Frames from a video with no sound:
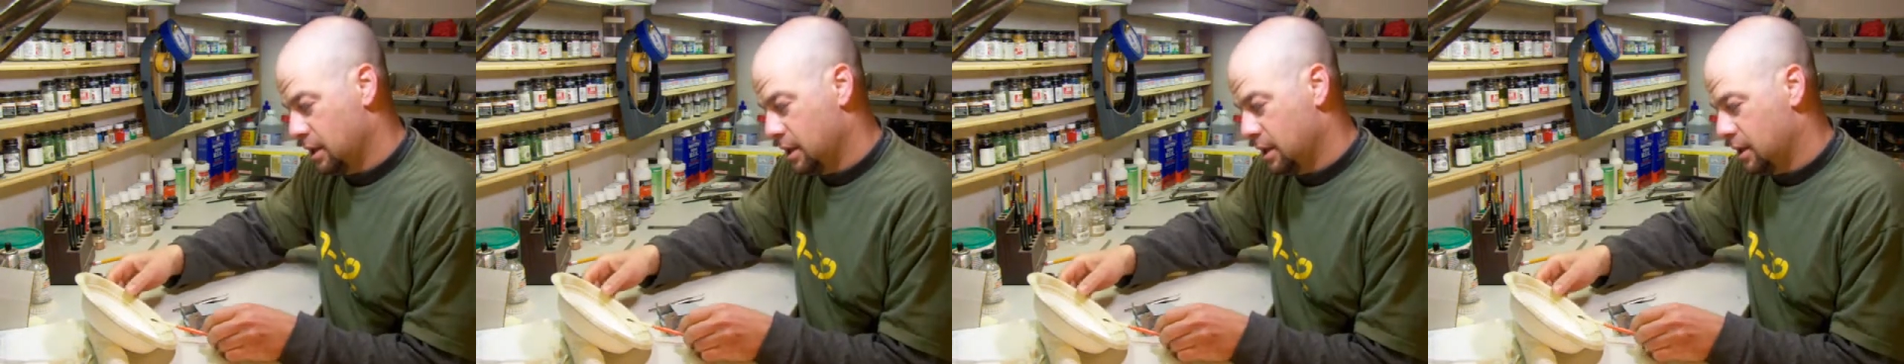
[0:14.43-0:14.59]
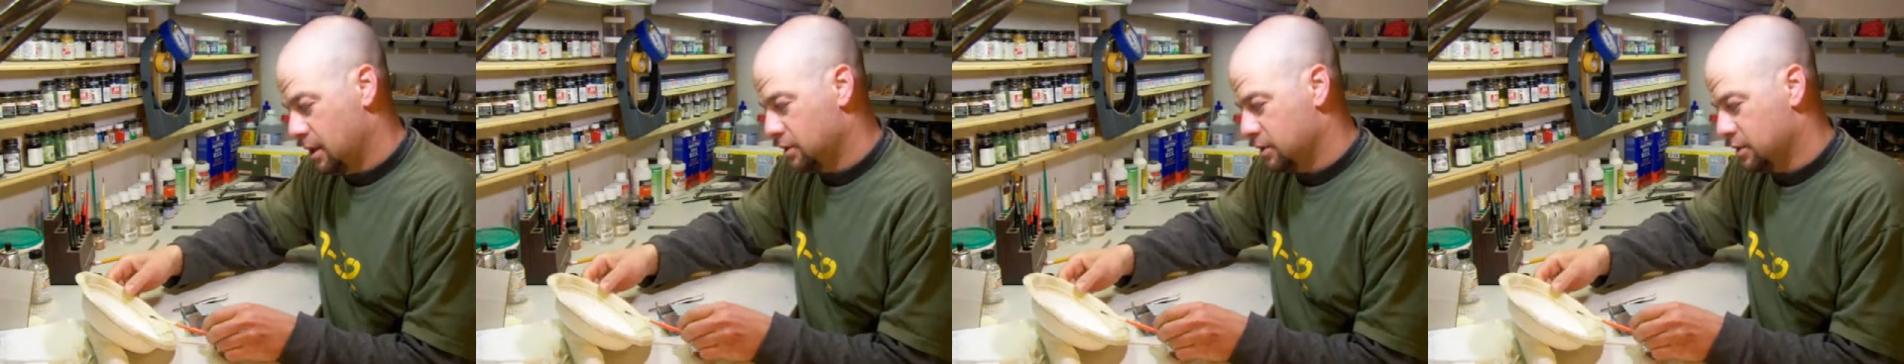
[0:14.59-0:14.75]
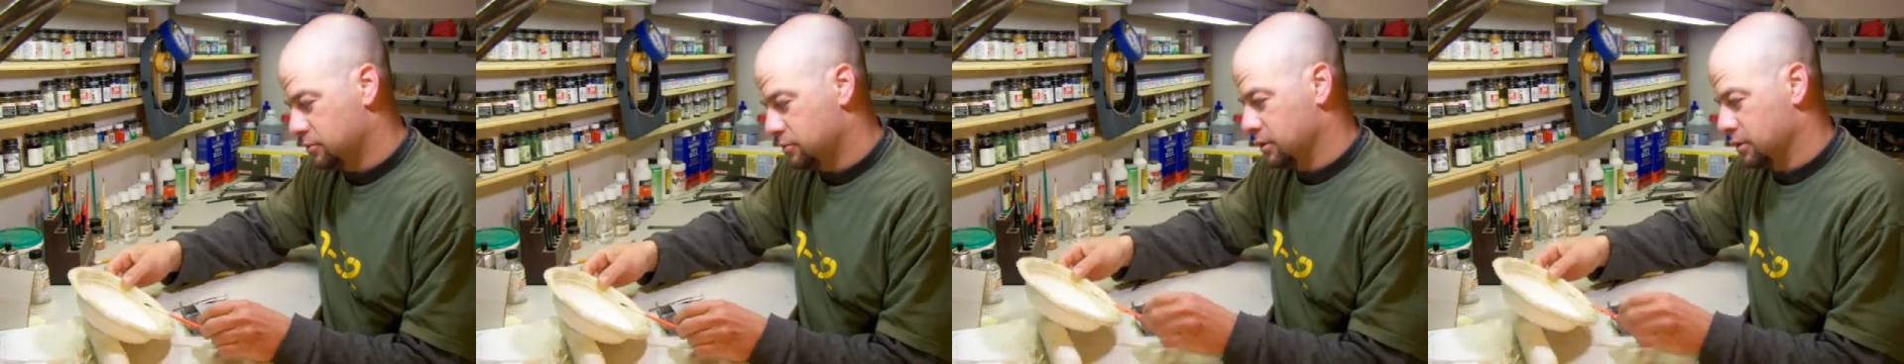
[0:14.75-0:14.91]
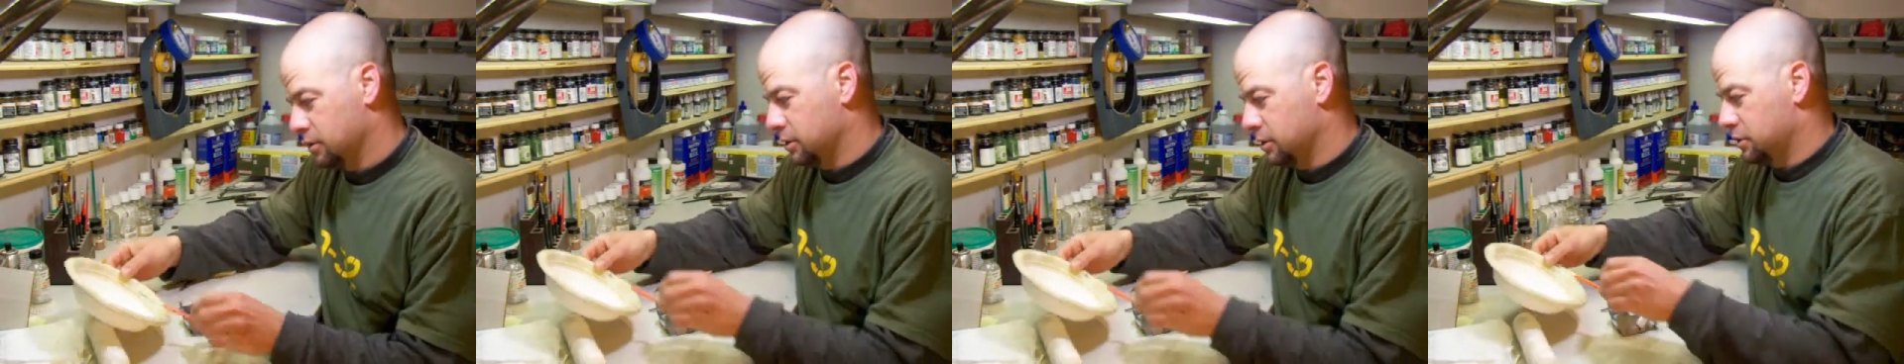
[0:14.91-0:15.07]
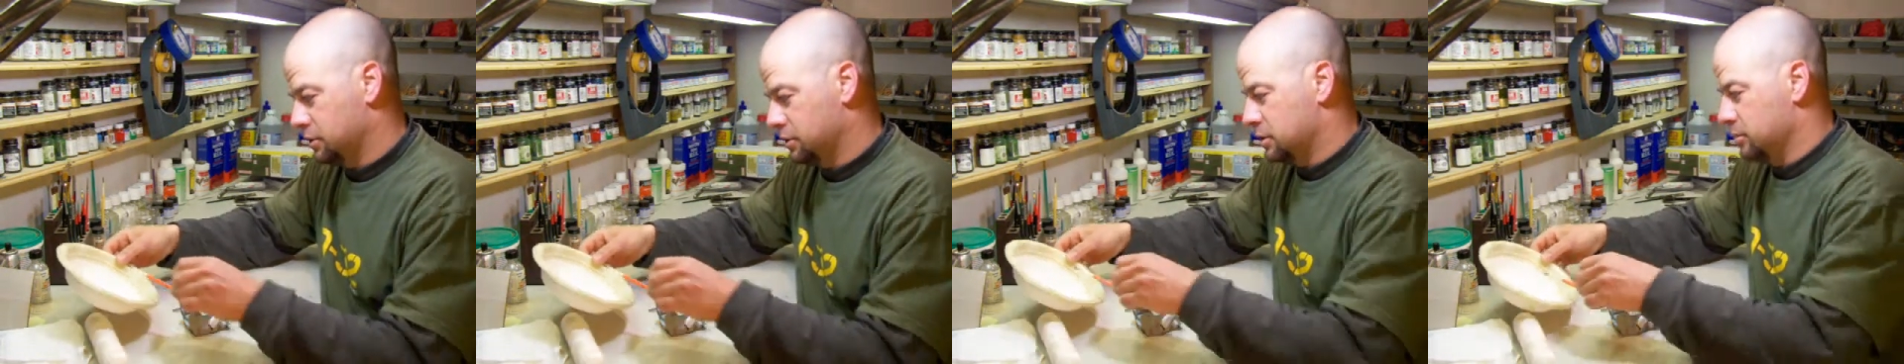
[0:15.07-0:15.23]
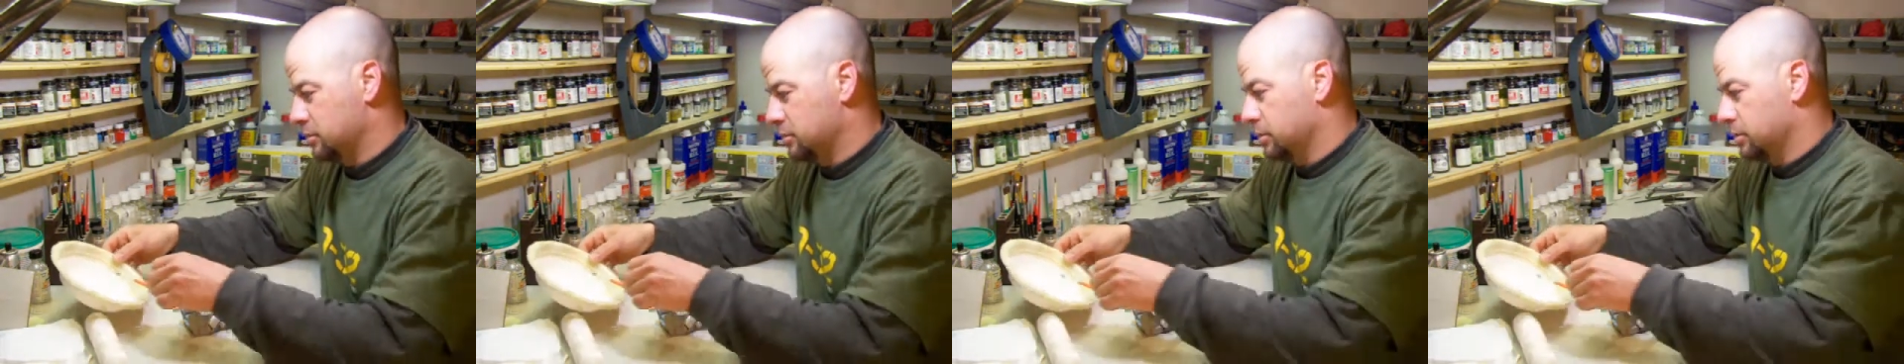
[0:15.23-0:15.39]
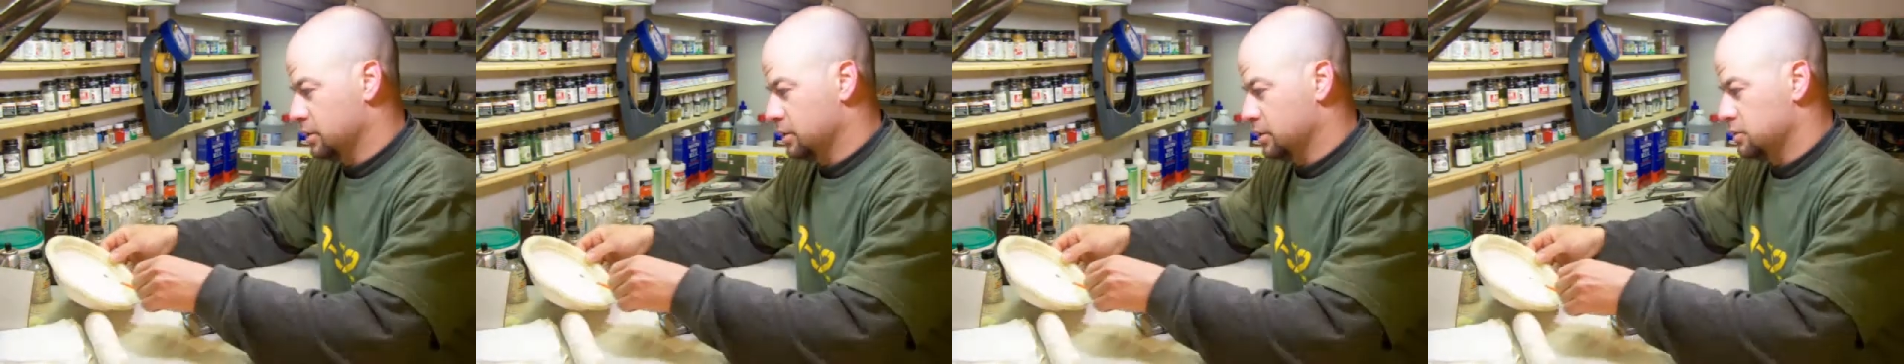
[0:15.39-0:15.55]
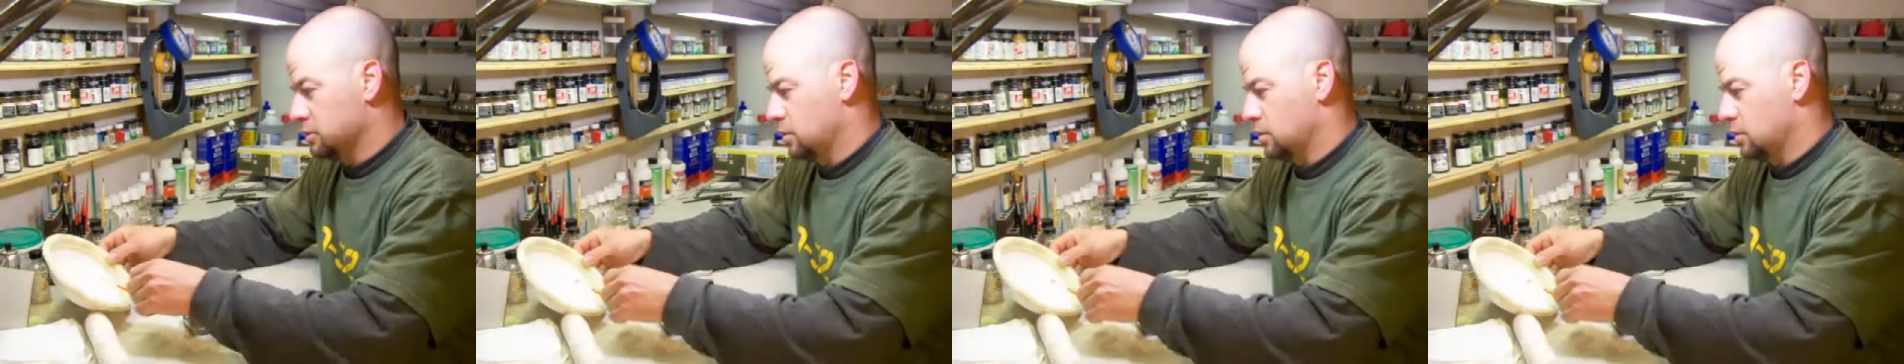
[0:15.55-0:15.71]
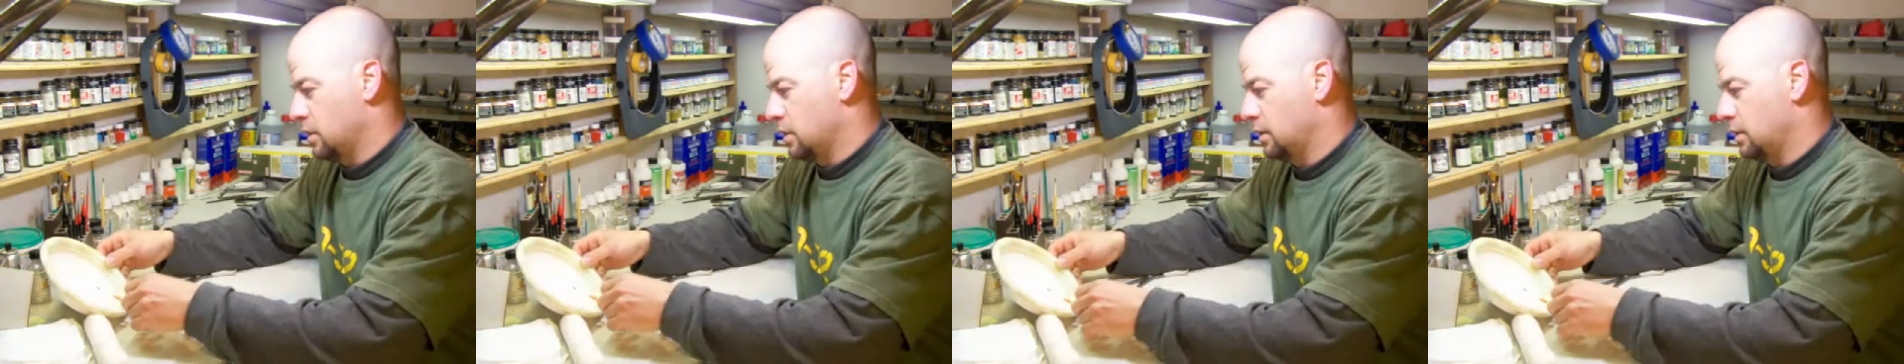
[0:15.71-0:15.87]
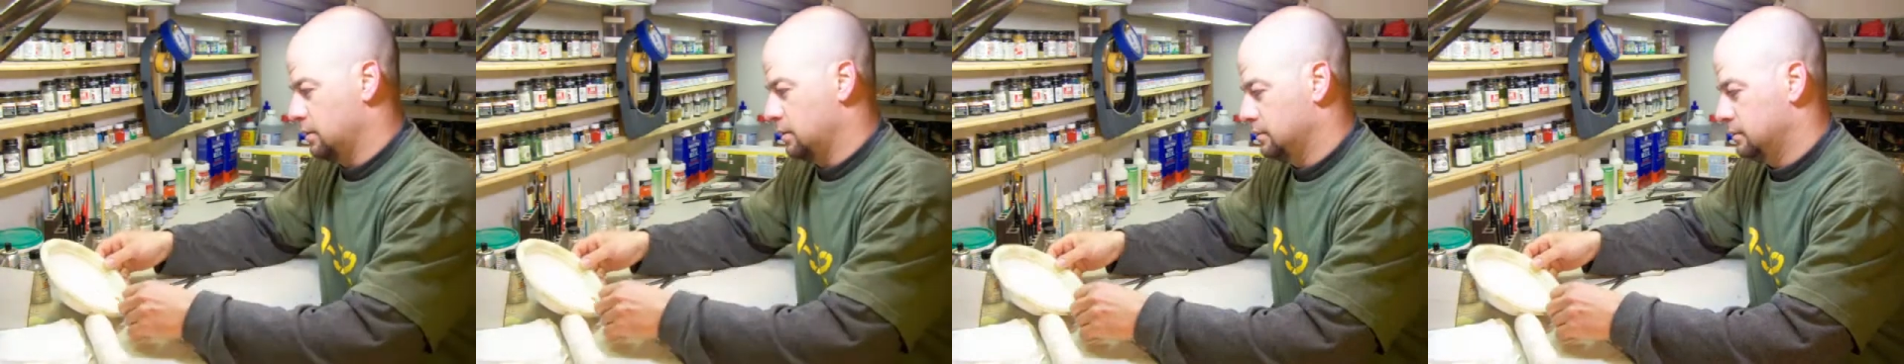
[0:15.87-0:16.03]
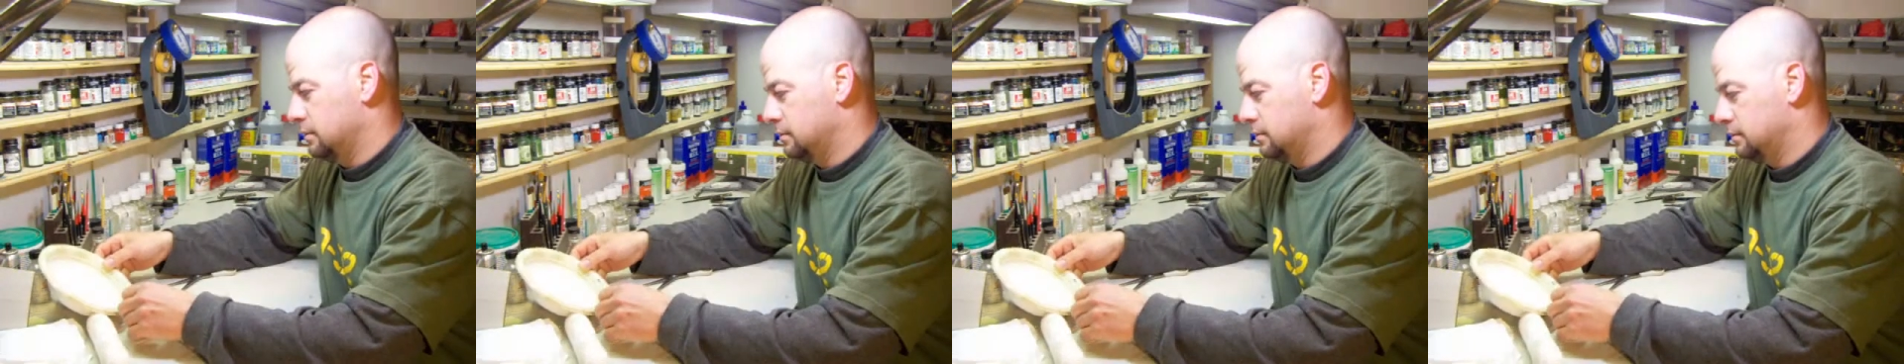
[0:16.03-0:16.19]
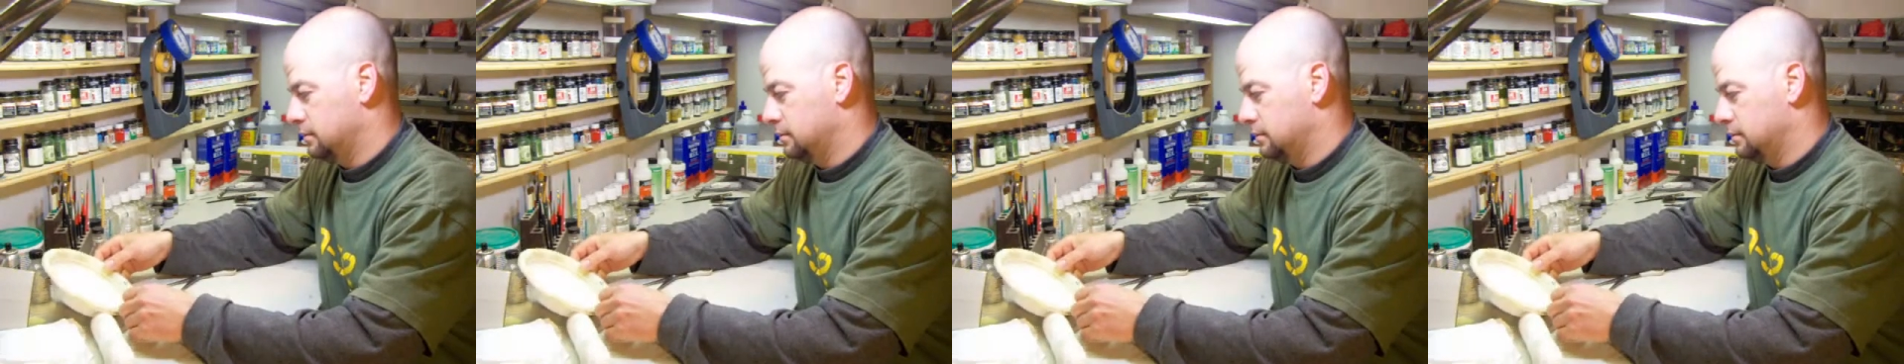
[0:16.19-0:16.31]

And that's really simple as well.